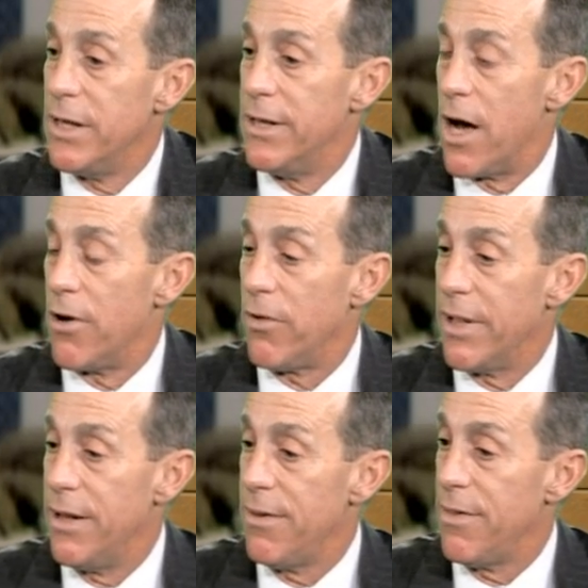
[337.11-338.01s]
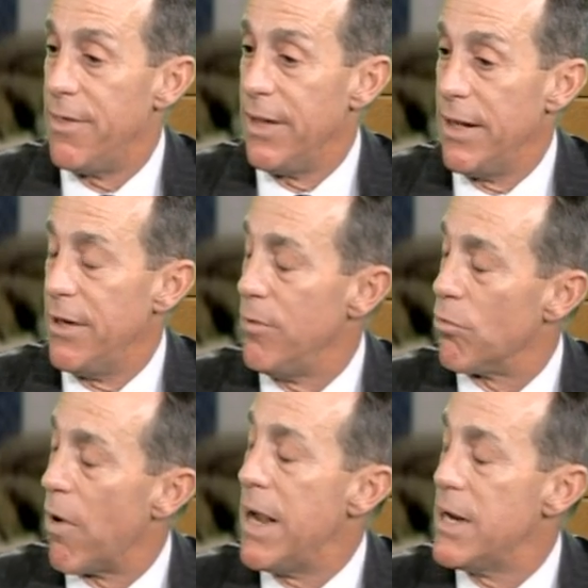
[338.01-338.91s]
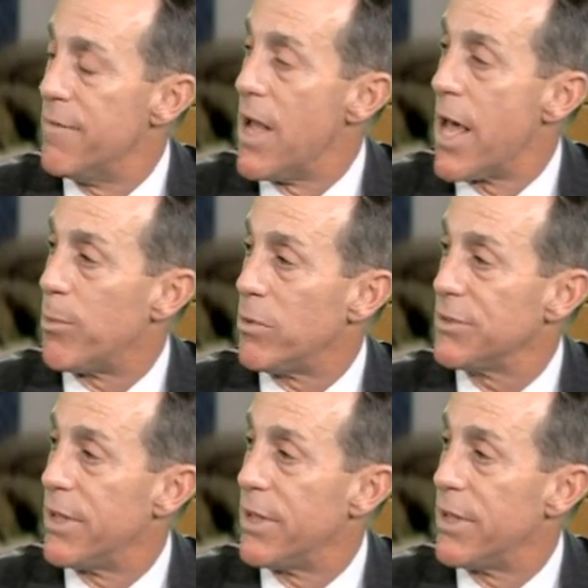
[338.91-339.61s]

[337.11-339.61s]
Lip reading: not only the rate of animals